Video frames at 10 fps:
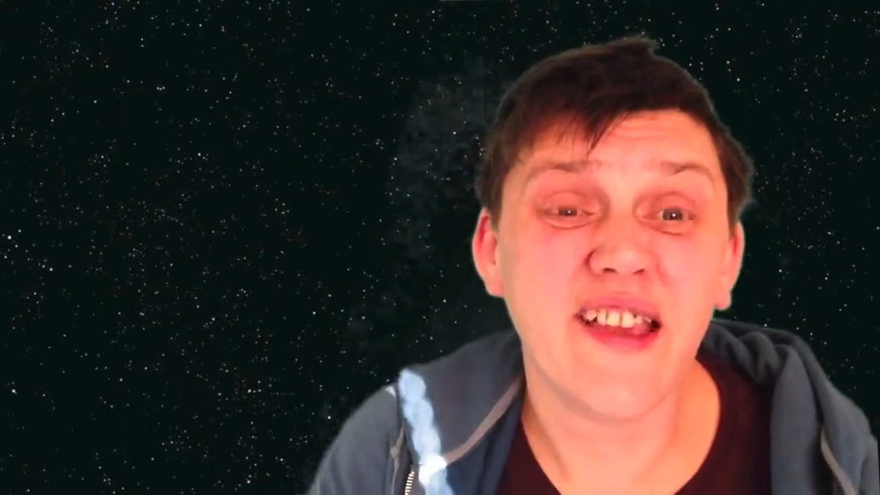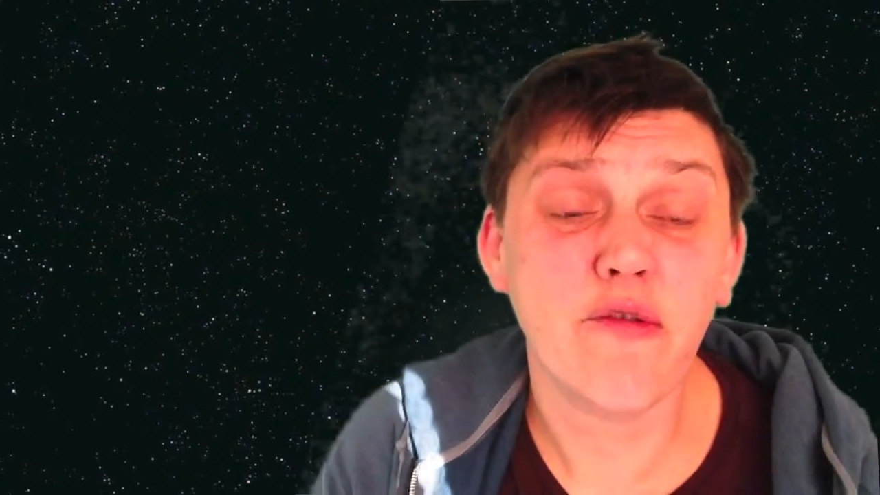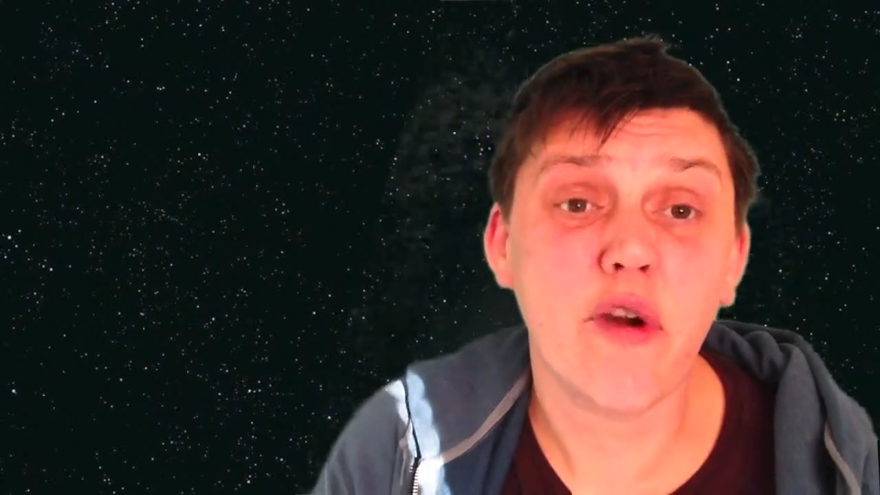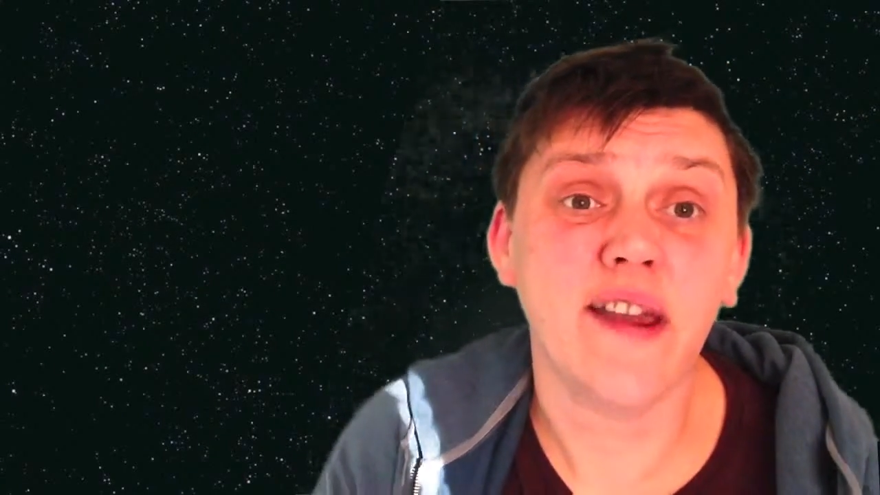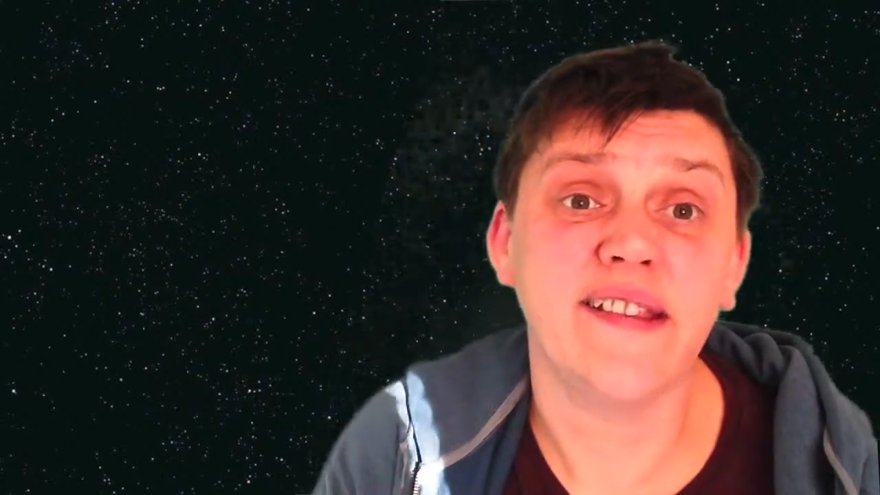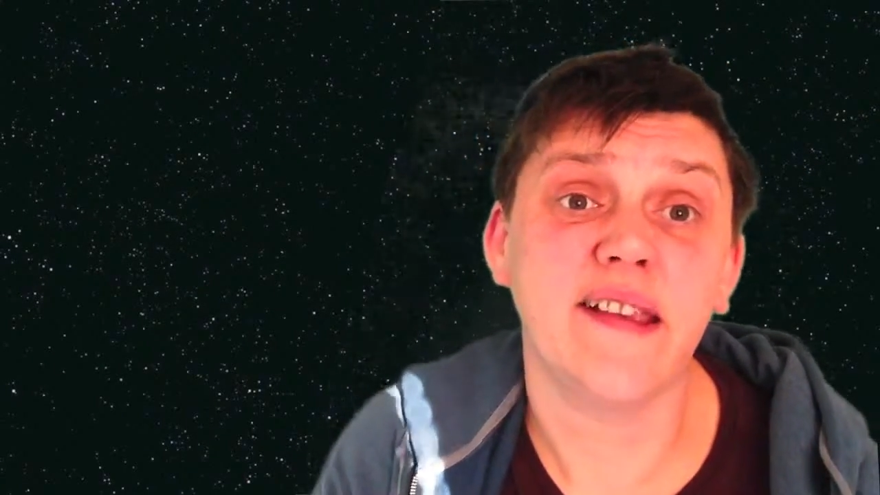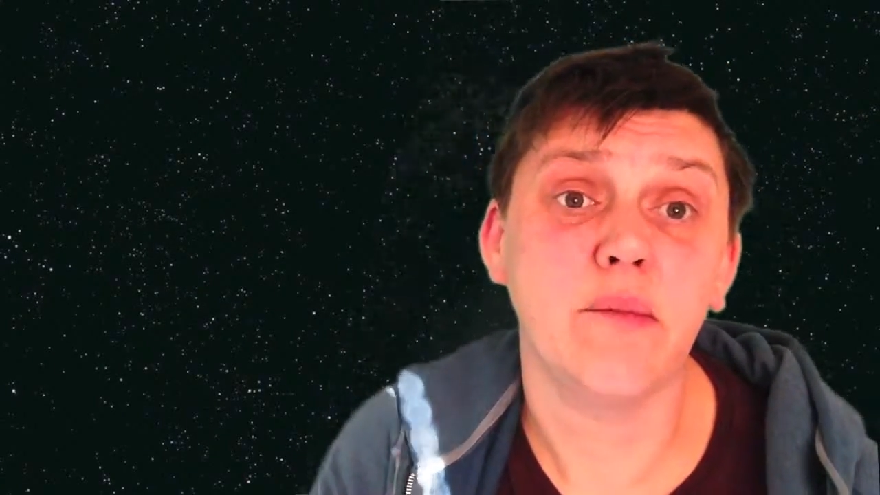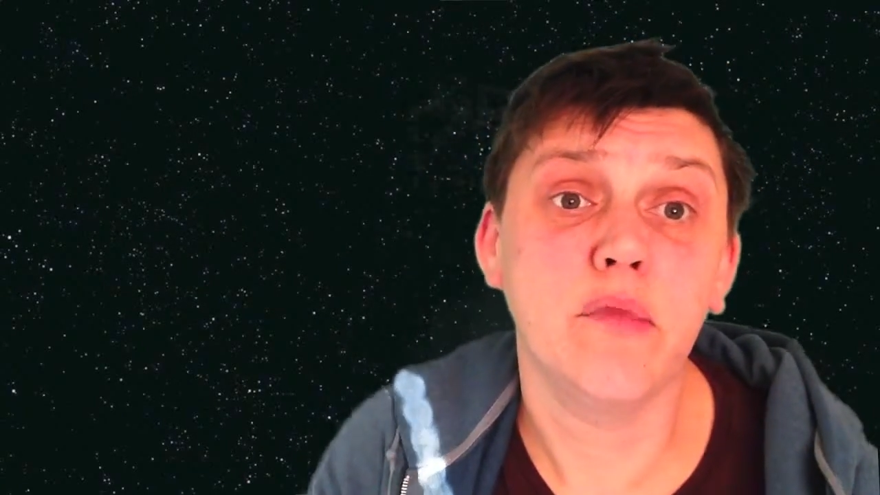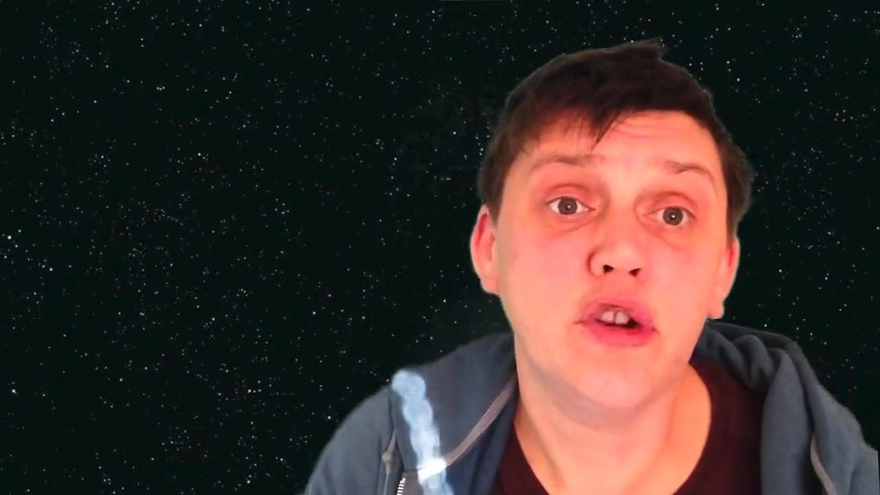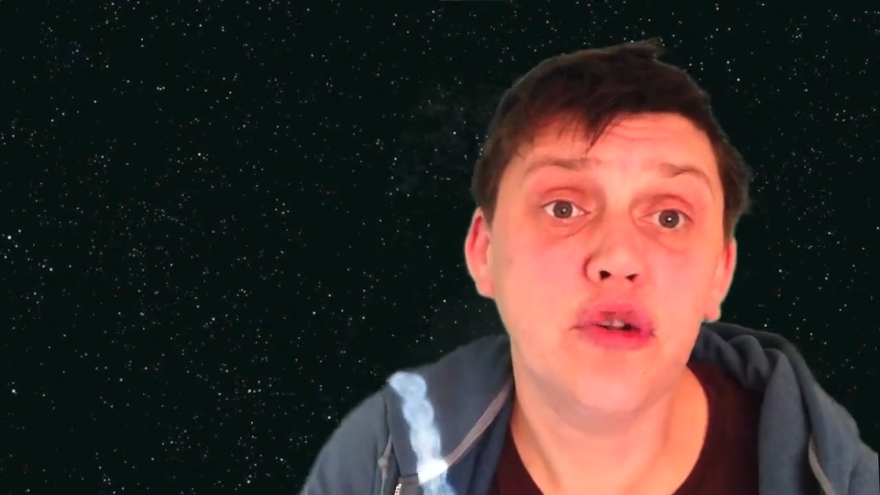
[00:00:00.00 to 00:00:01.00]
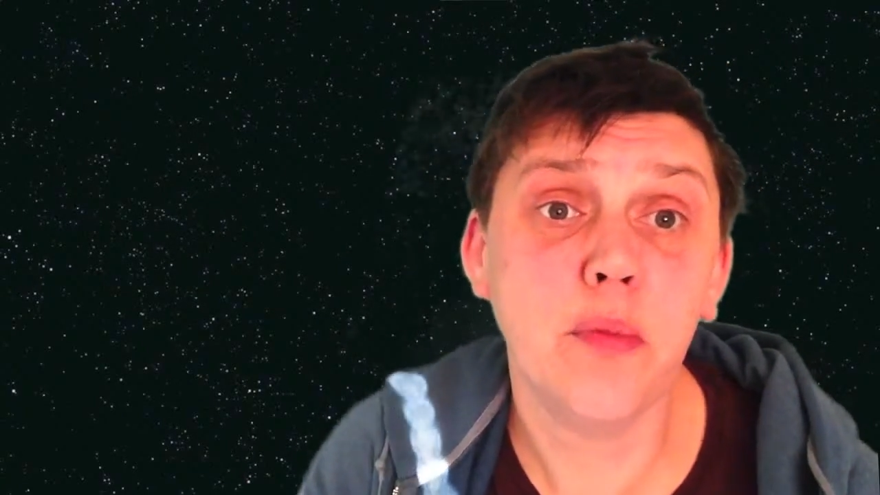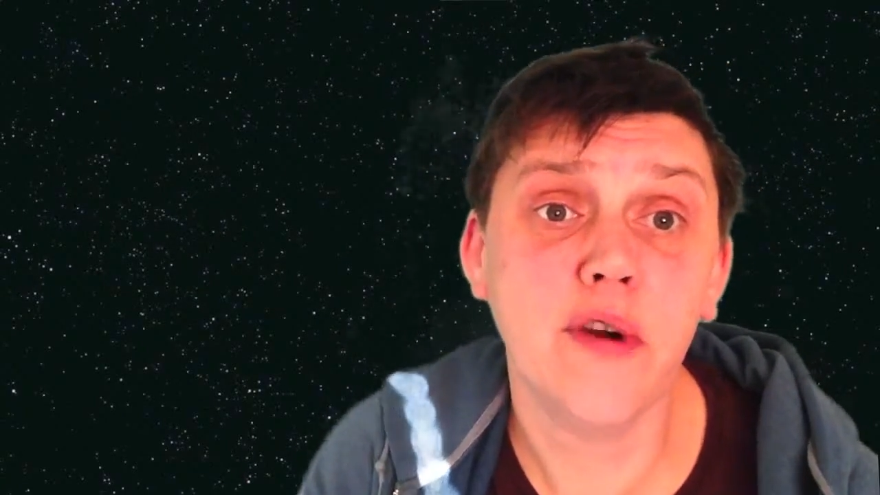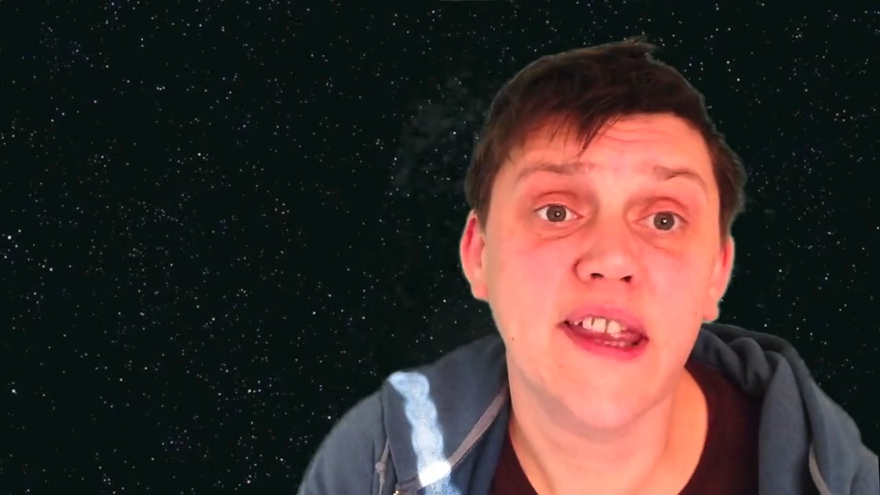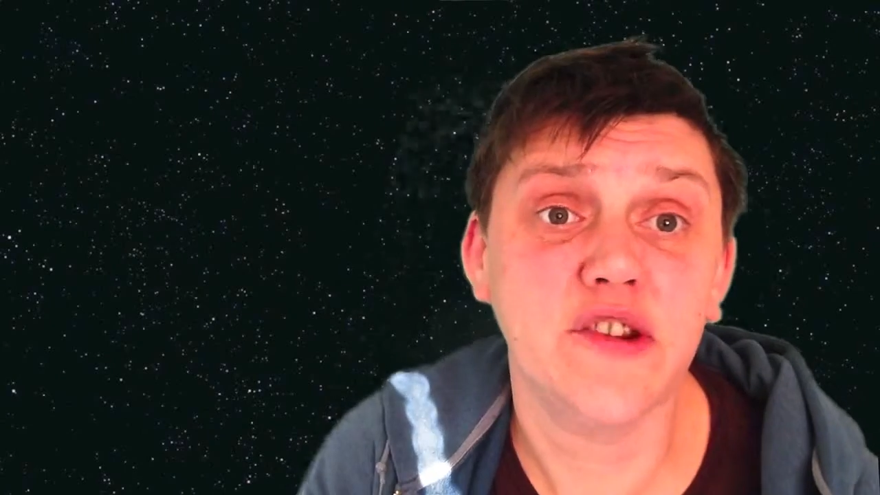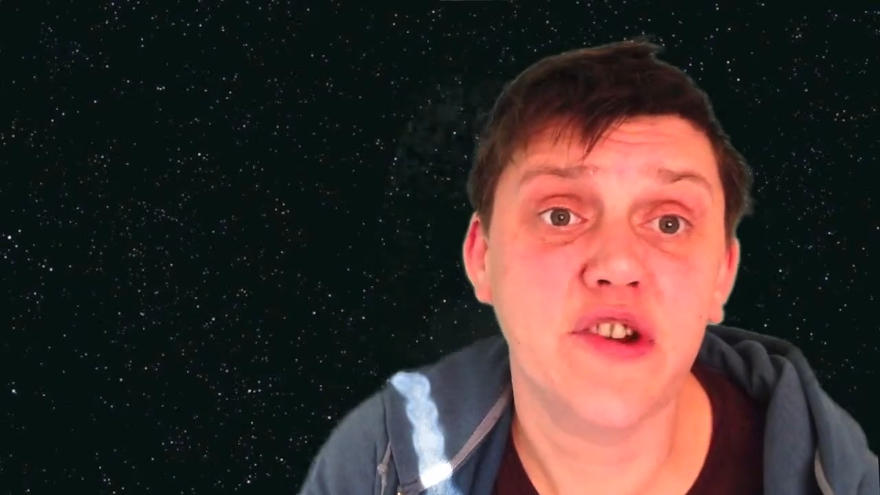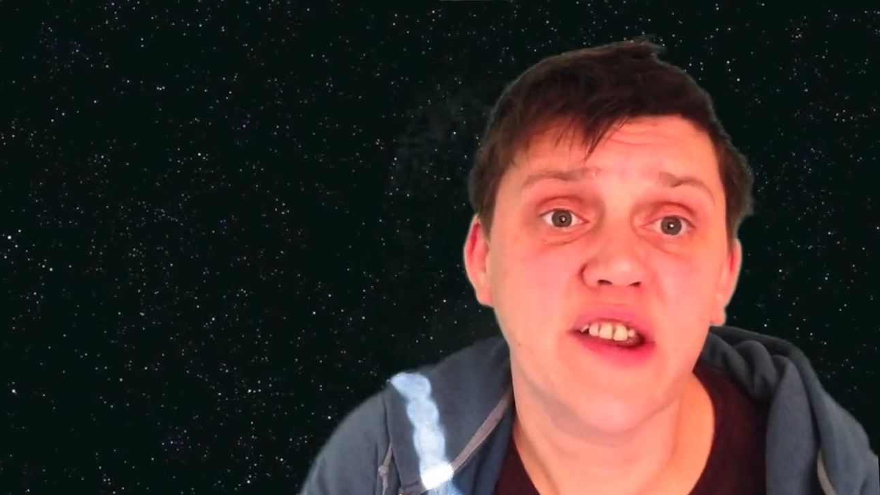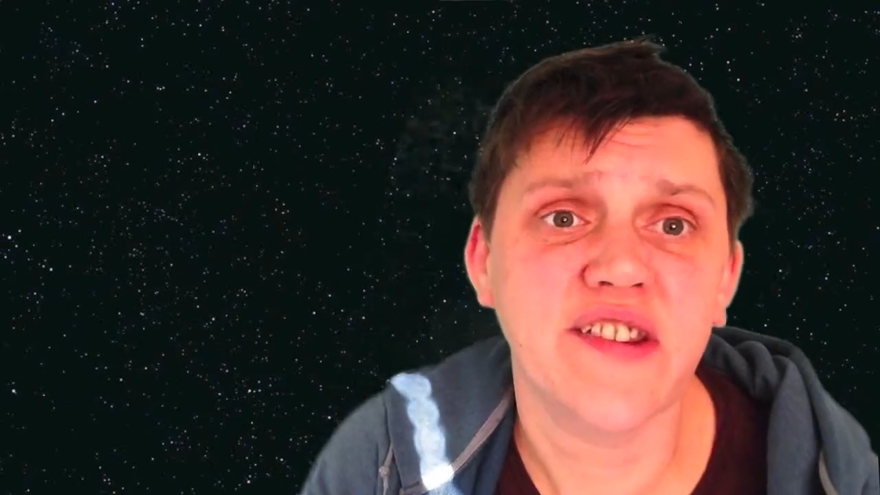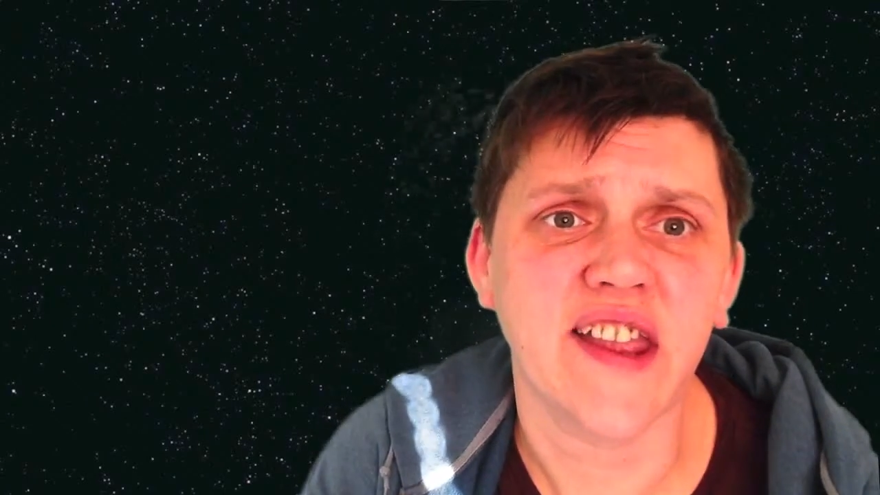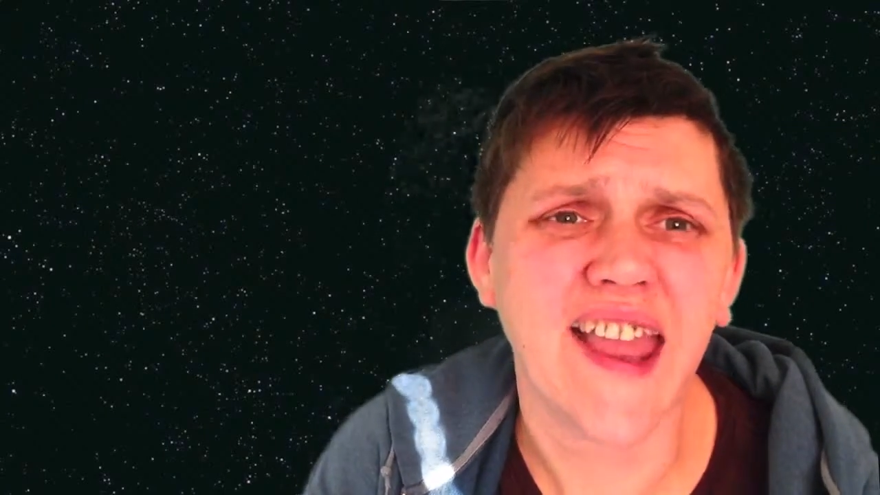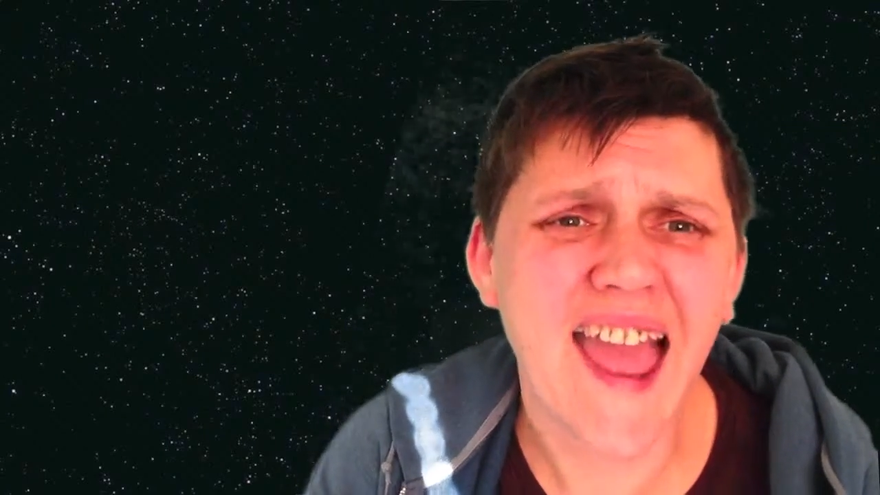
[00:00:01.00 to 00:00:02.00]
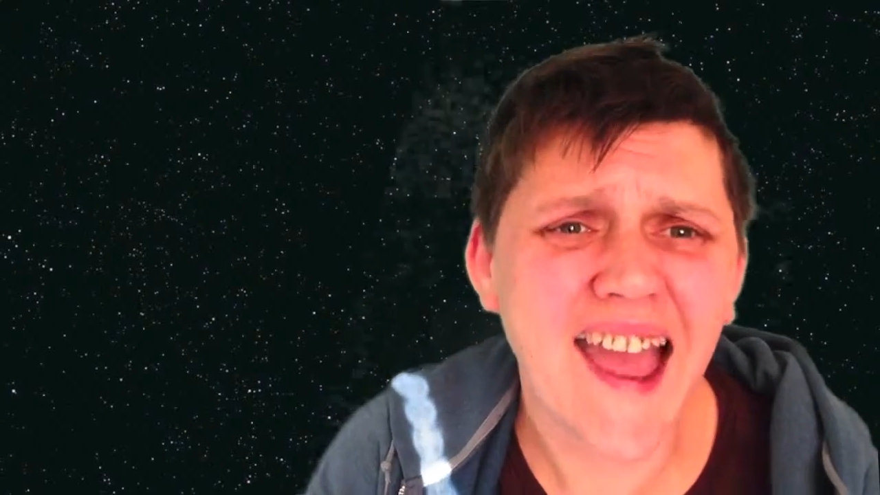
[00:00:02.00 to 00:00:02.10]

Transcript: our writing much more interesting